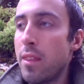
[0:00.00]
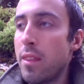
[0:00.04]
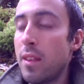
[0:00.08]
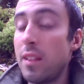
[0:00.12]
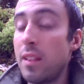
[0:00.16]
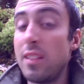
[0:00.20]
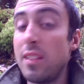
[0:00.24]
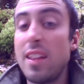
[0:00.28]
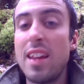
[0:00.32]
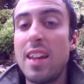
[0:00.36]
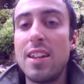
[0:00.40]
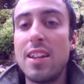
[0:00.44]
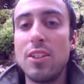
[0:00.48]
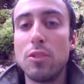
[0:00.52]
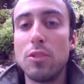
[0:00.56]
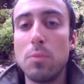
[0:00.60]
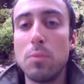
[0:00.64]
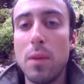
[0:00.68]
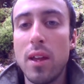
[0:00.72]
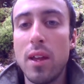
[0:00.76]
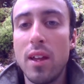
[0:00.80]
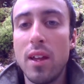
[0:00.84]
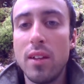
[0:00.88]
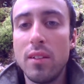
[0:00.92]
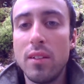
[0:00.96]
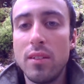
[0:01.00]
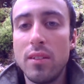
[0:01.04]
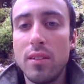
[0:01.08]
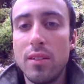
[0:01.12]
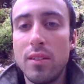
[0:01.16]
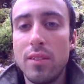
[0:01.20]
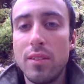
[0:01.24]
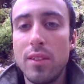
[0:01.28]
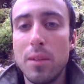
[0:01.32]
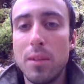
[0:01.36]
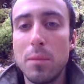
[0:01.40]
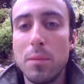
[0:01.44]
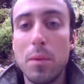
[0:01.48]
ladies' man.
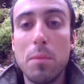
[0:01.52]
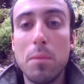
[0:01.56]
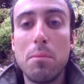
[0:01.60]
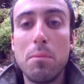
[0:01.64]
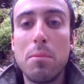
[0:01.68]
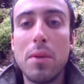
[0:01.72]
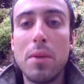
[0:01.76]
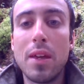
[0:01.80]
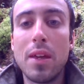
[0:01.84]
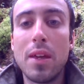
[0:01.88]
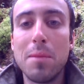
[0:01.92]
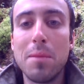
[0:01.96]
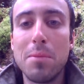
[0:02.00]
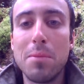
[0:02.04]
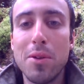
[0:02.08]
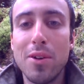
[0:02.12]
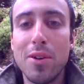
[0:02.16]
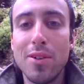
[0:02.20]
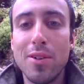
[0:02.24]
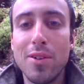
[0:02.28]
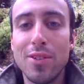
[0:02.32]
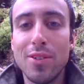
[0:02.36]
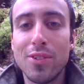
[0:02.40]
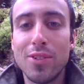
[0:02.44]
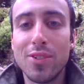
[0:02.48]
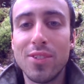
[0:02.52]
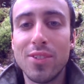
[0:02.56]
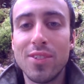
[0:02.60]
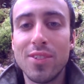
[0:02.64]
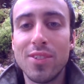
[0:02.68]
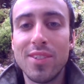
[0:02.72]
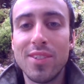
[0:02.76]
I'm a pickup artist.